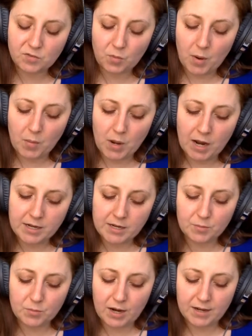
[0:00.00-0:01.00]
for my body
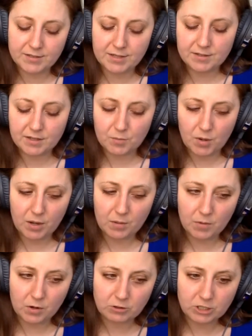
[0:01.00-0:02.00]
and processing my
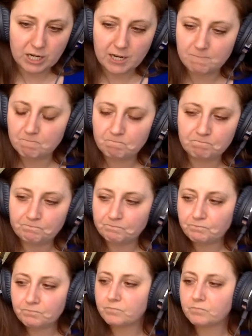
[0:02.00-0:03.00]
emotion?
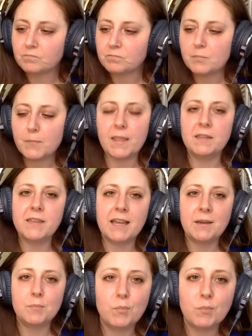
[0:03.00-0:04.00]

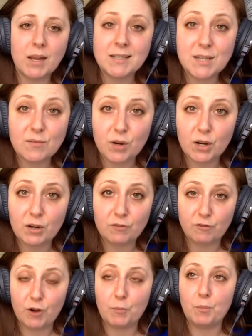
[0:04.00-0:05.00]
That might differ
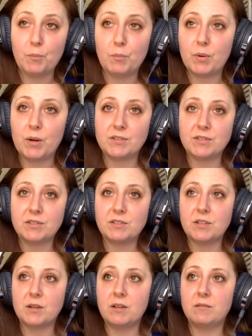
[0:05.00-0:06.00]
from person
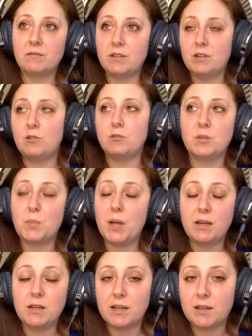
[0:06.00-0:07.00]
to,
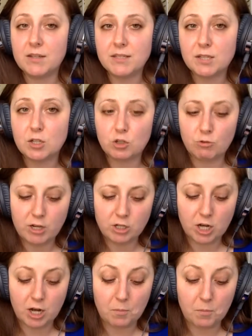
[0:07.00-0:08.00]
depending on the
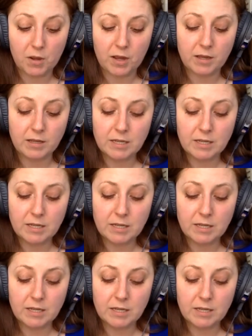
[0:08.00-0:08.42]
situation. But